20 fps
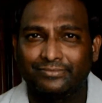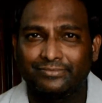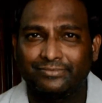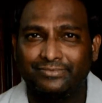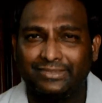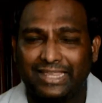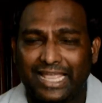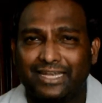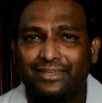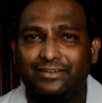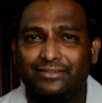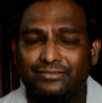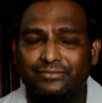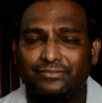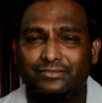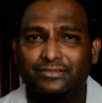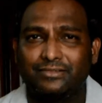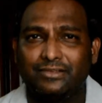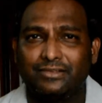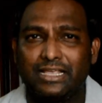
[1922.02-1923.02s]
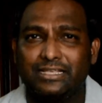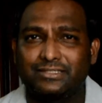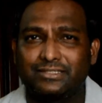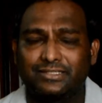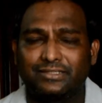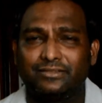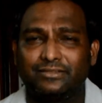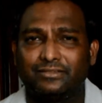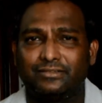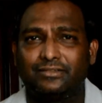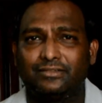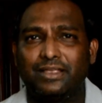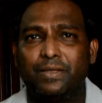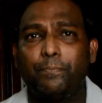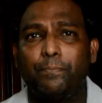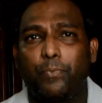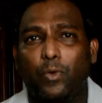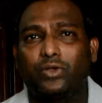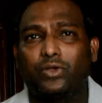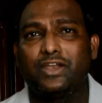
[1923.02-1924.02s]
That is
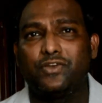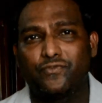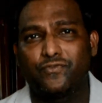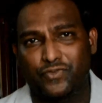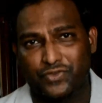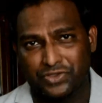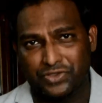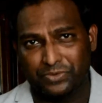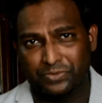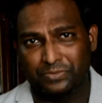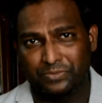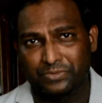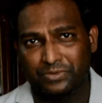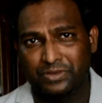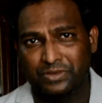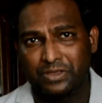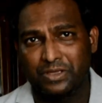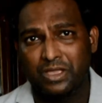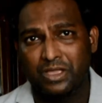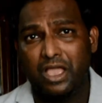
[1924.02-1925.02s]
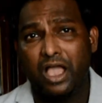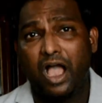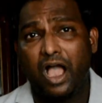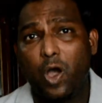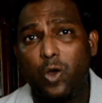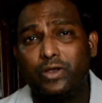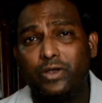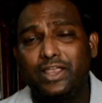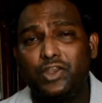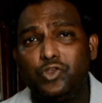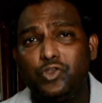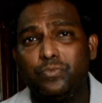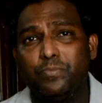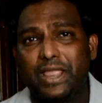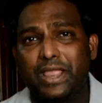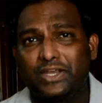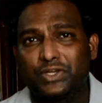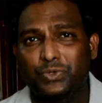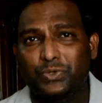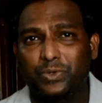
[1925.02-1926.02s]
important for you. How can you
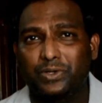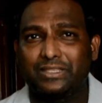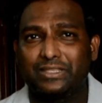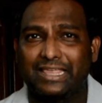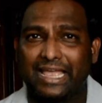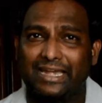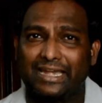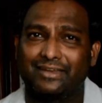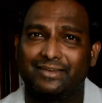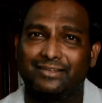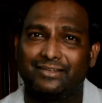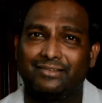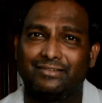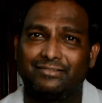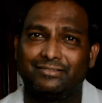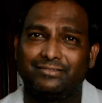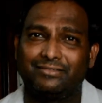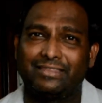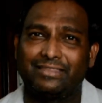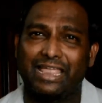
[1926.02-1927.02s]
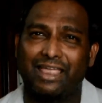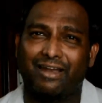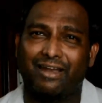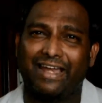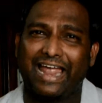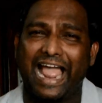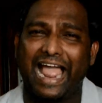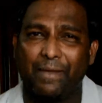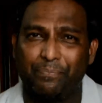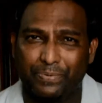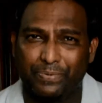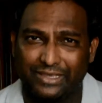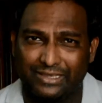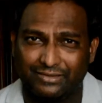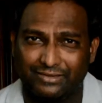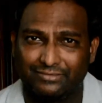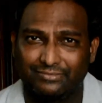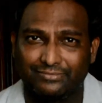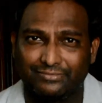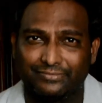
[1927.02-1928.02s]
make sure that they are happy?
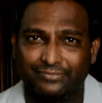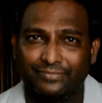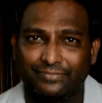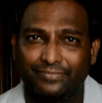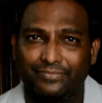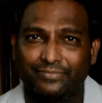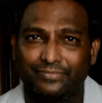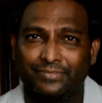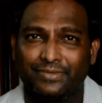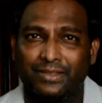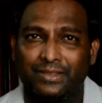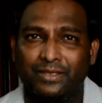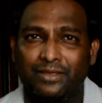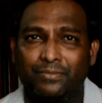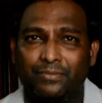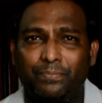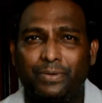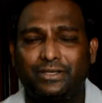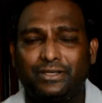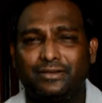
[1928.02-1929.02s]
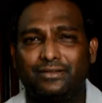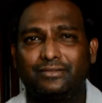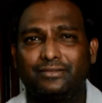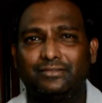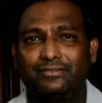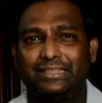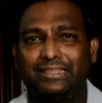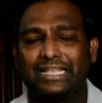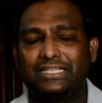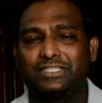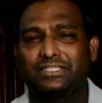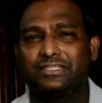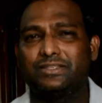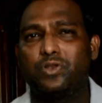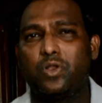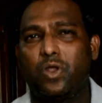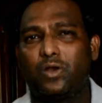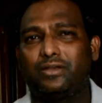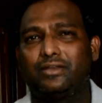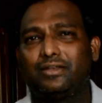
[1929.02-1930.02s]
But that's
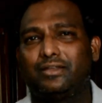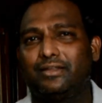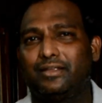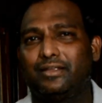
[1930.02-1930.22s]
not